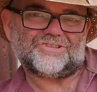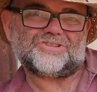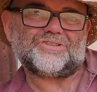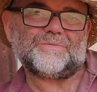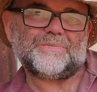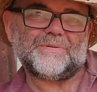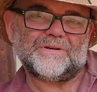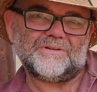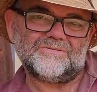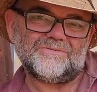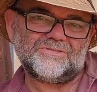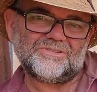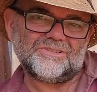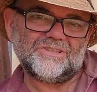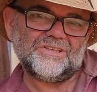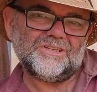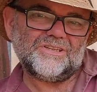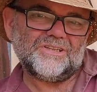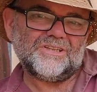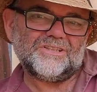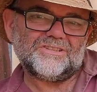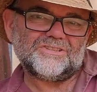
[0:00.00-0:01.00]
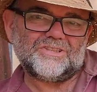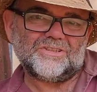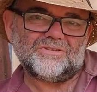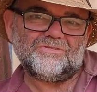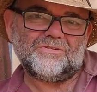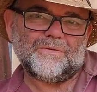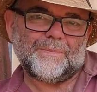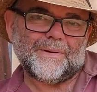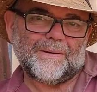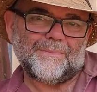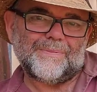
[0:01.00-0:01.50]
I suppose,
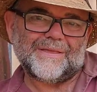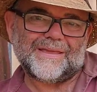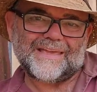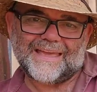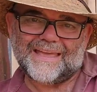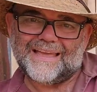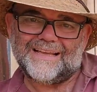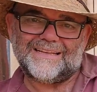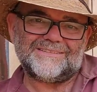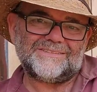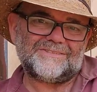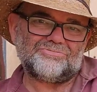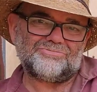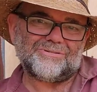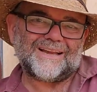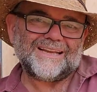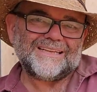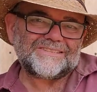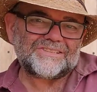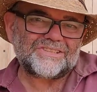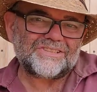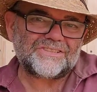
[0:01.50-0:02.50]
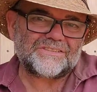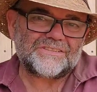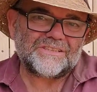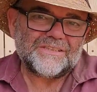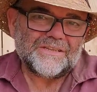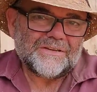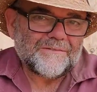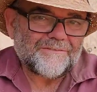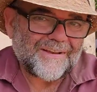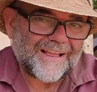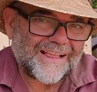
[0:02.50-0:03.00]
to the public and raises
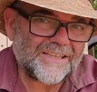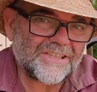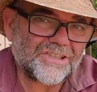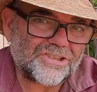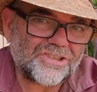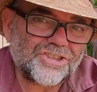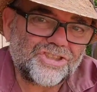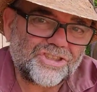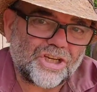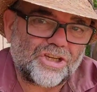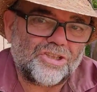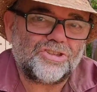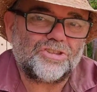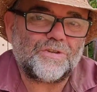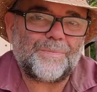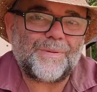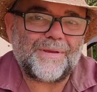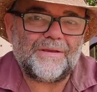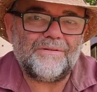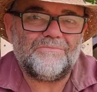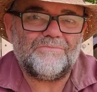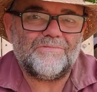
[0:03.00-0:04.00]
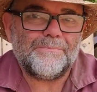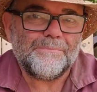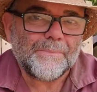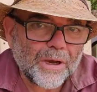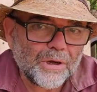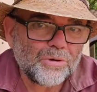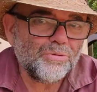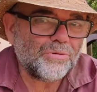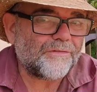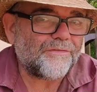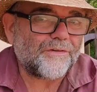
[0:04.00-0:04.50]
valid concerns about the
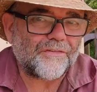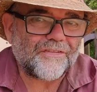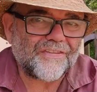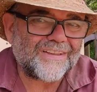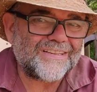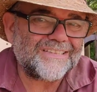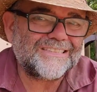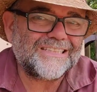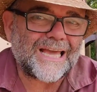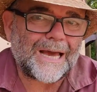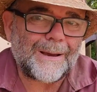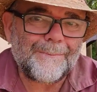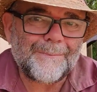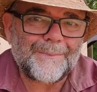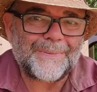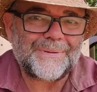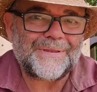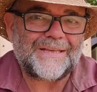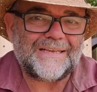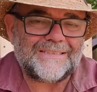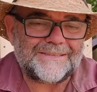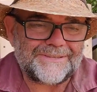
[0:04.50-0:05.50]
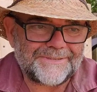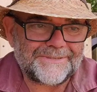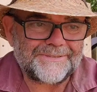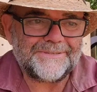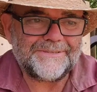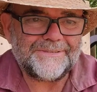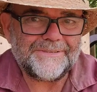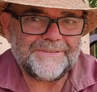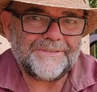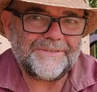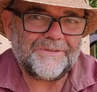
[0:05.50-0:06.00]
motive of these companies
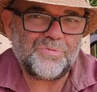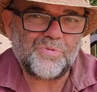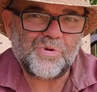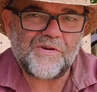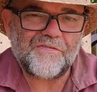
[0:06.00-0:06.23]
and